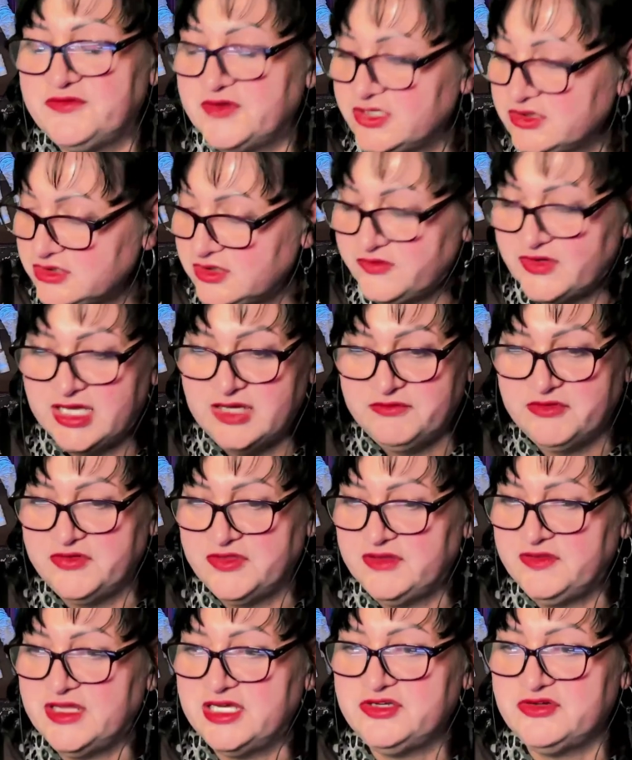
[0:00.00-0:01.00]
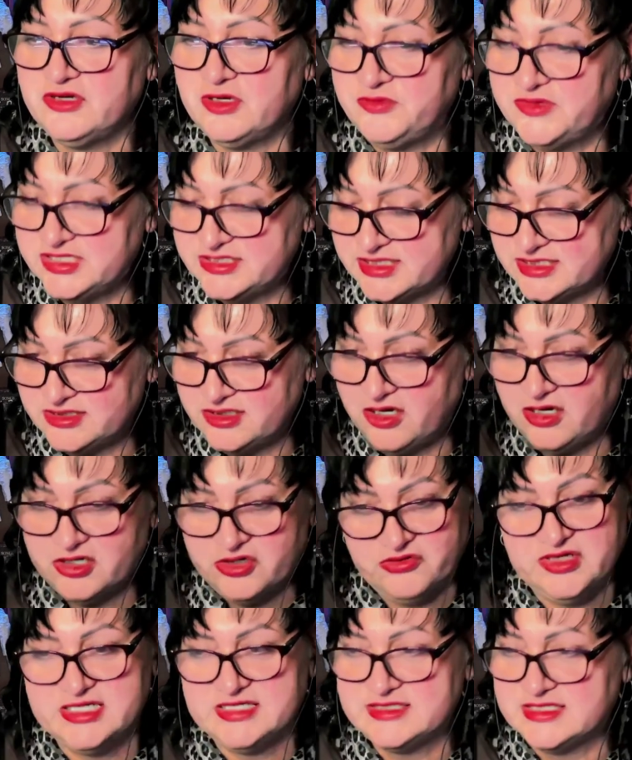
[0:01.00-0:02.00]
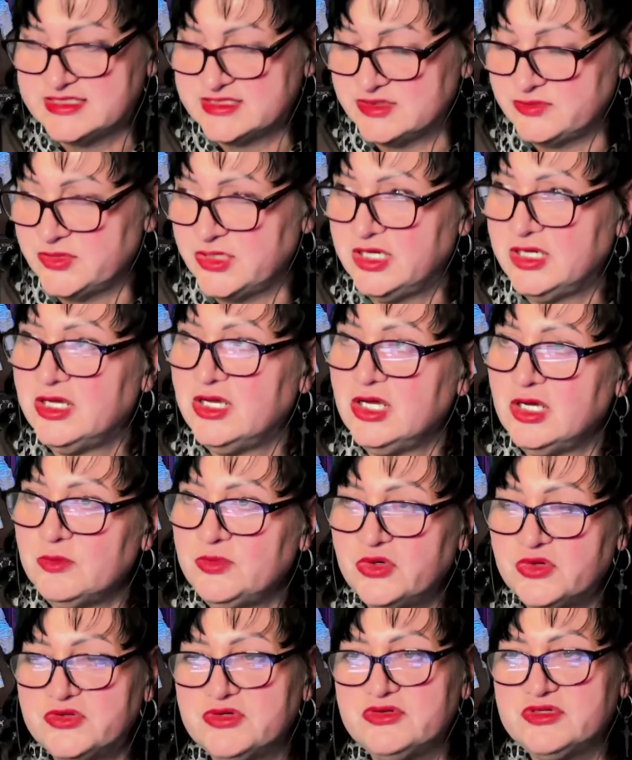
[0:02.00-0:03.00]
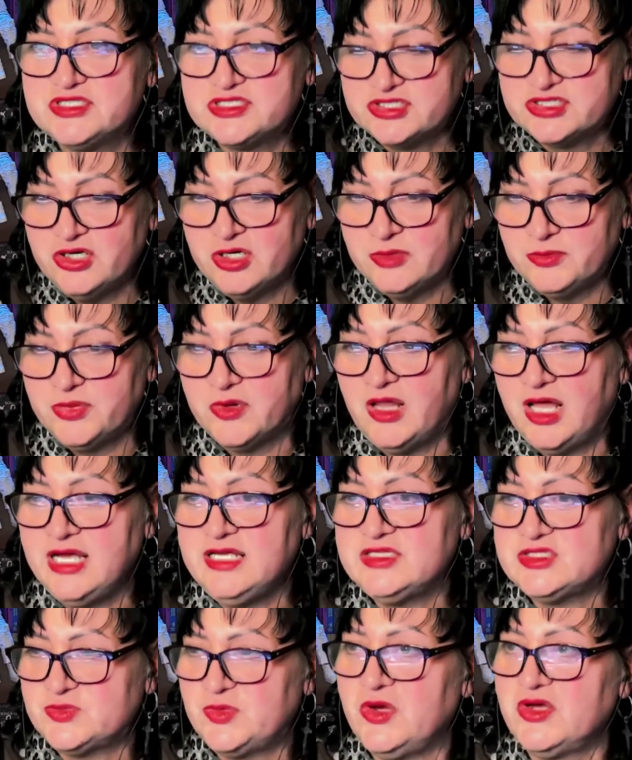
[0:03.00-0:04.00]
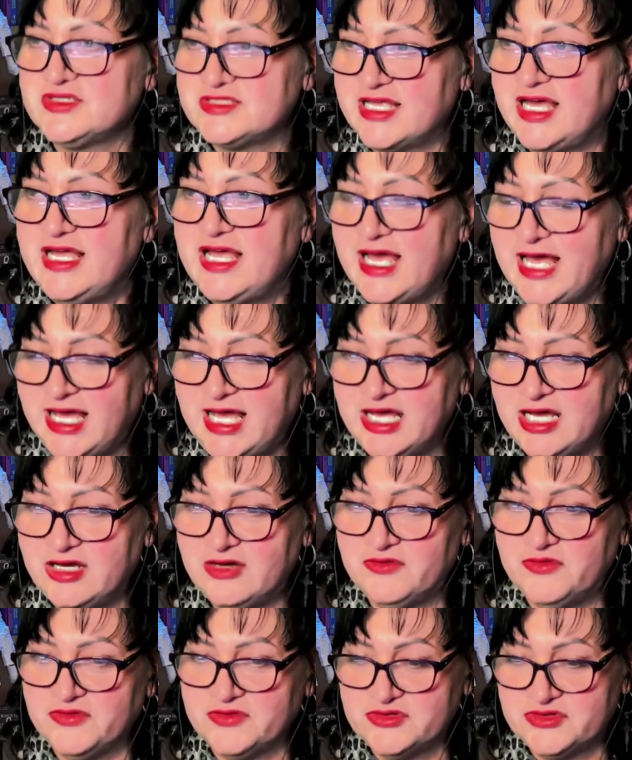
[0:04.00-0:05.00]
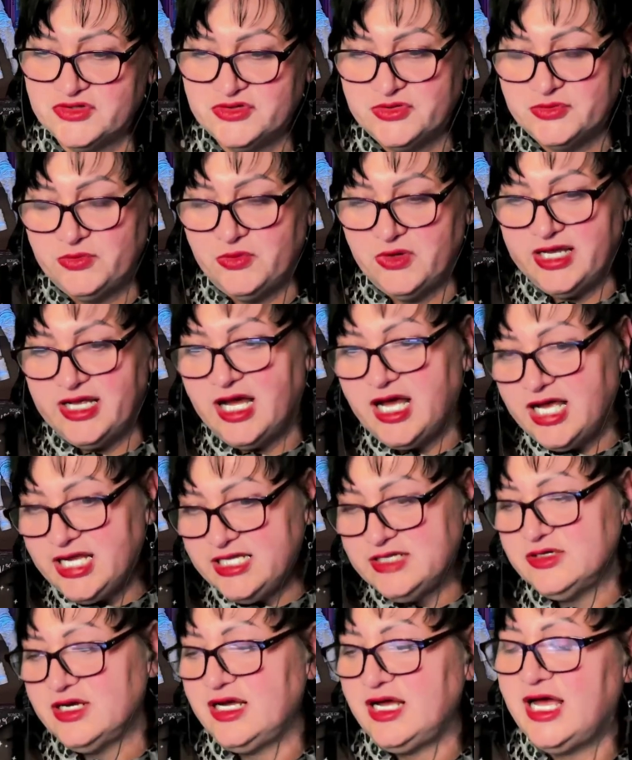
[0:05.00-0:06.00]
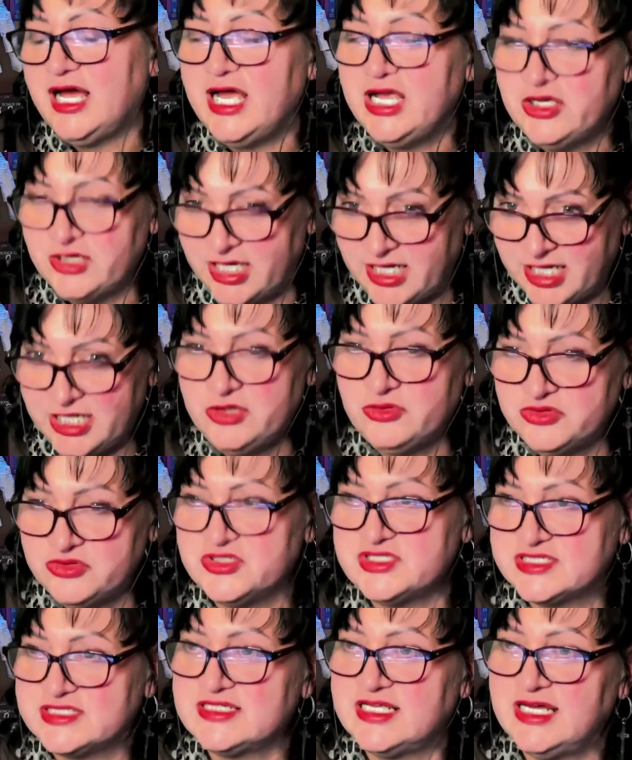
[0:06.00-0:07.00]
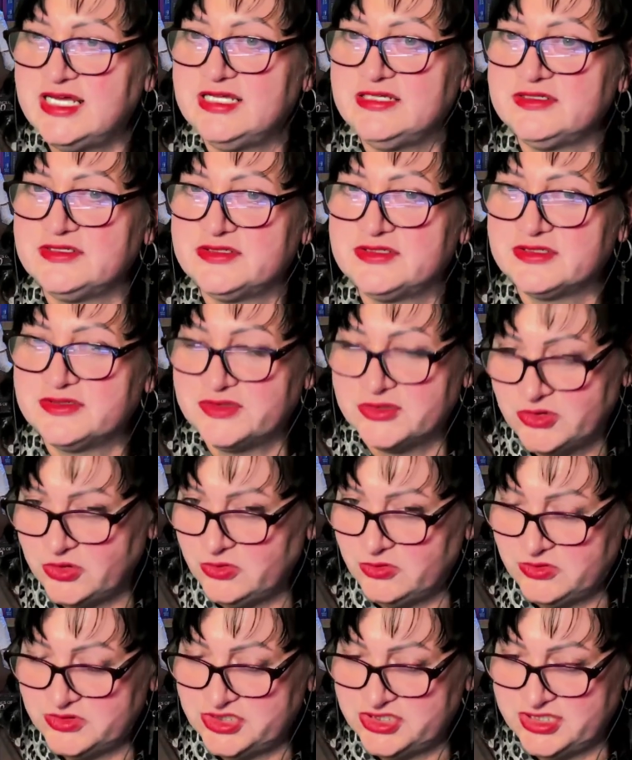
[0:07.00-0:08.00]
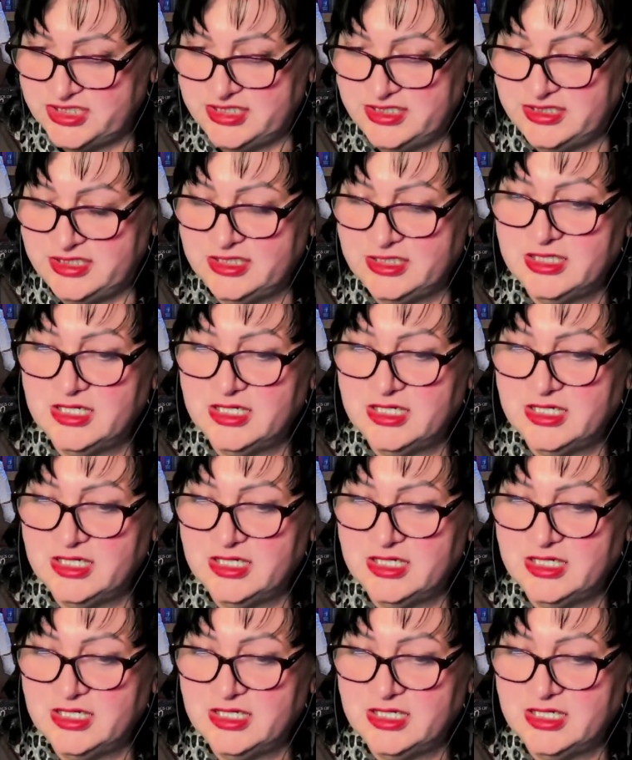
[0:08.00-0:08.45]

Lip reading: I love everything they do. This is not a criticism, but there are certain blind spots they have to the way I understand the culture.